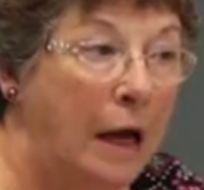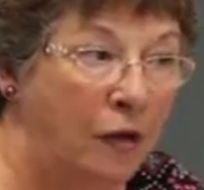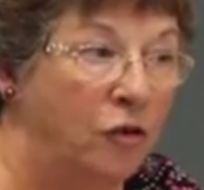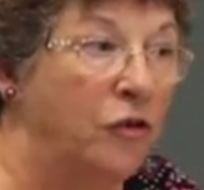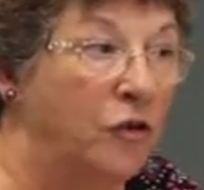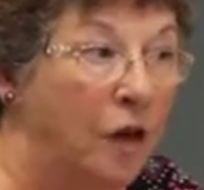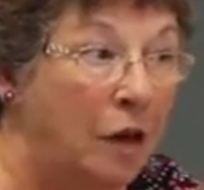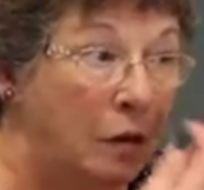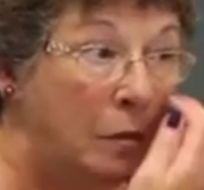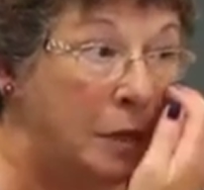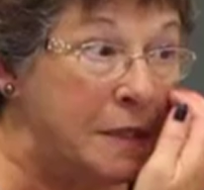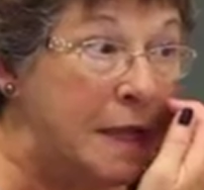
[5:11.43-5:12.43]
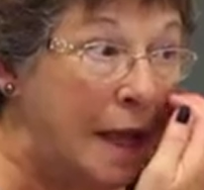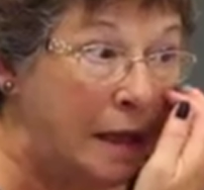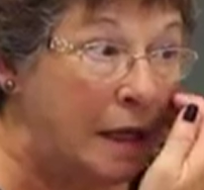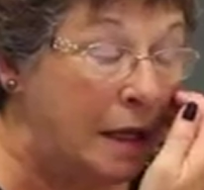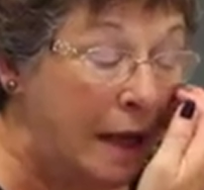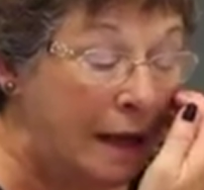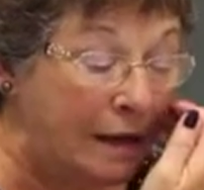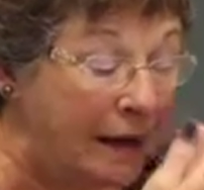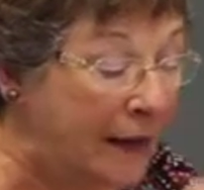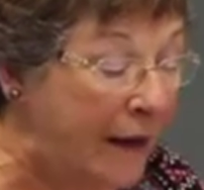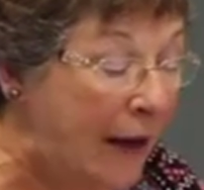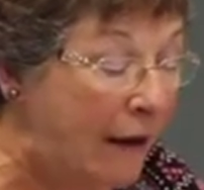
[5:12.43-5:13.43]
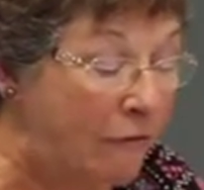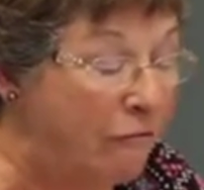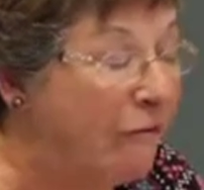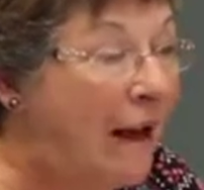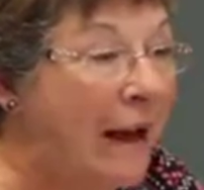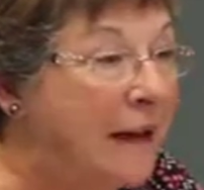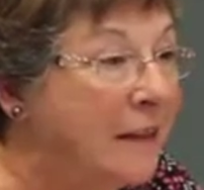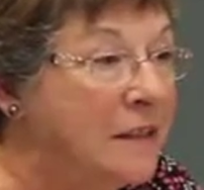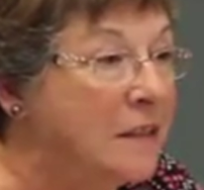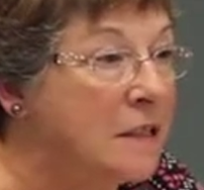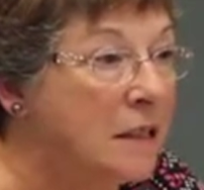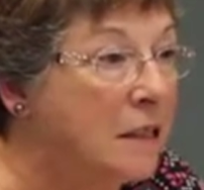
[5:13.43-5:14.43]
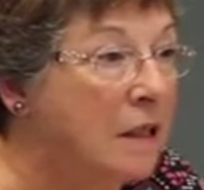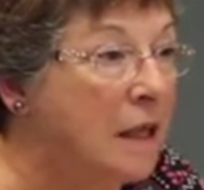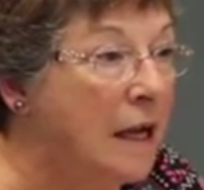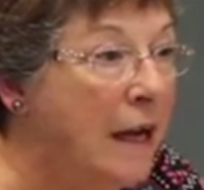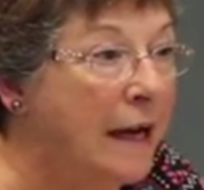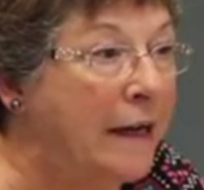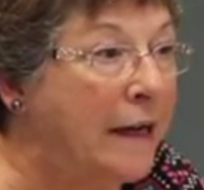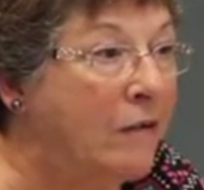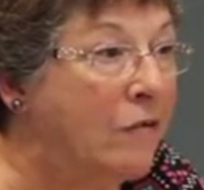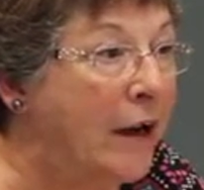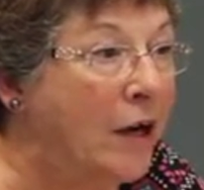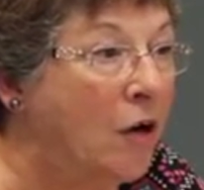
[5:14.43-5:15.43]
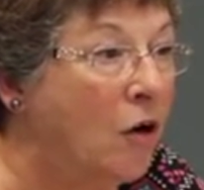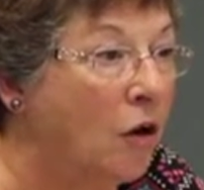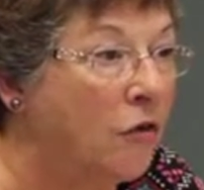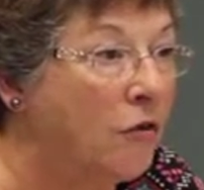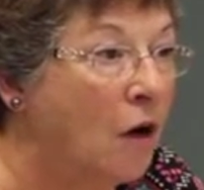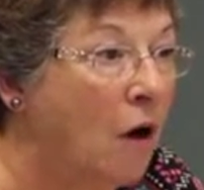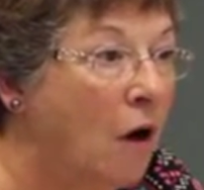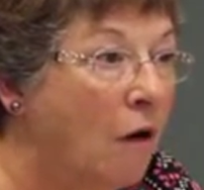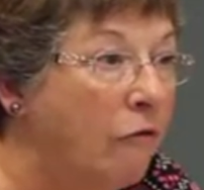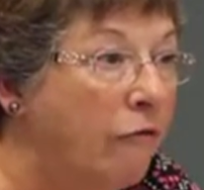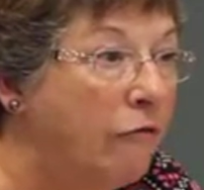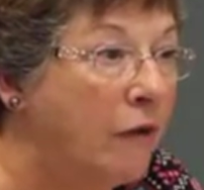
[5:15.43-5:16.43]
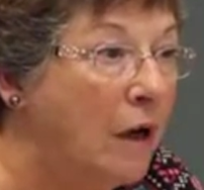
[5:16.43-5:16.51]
another battalion, and they can't find any record of